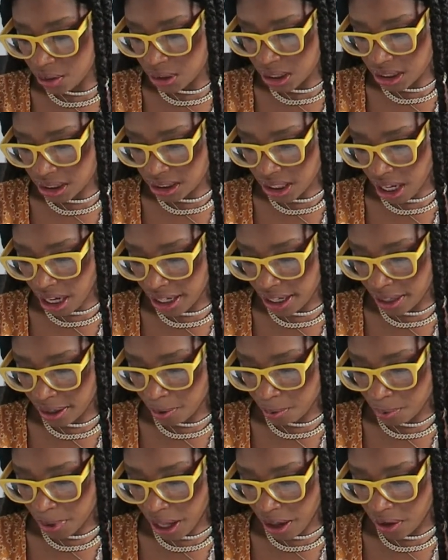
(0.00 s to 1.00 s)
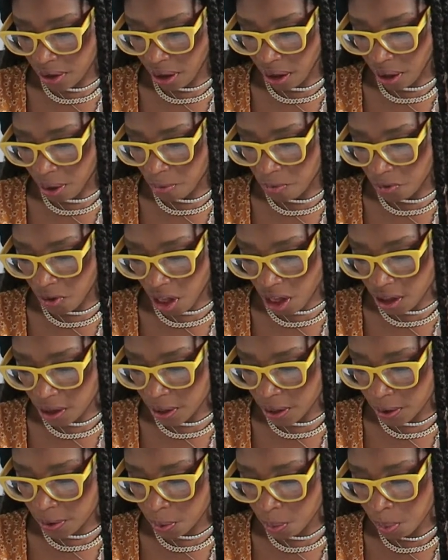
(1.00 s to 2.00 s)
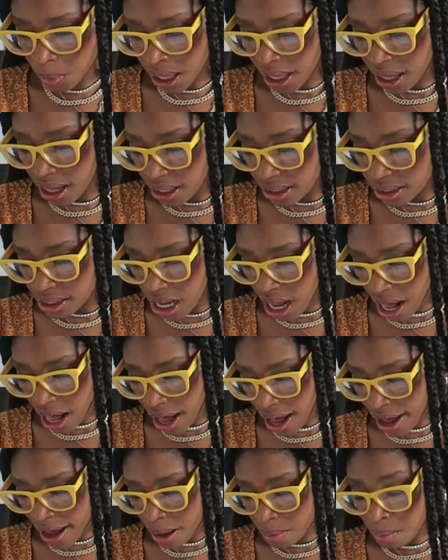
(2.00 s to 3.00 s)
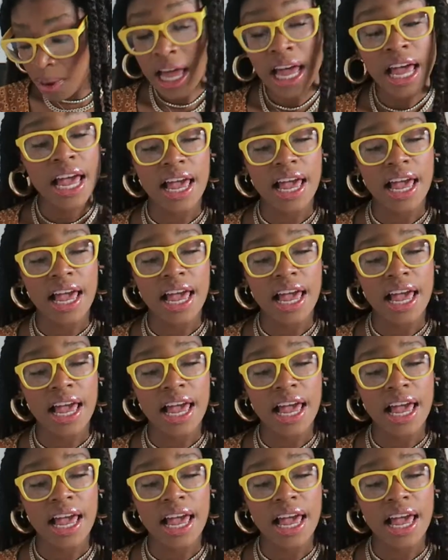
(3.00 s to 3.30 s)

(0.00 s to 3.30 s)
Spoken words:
they're talking about volume, time,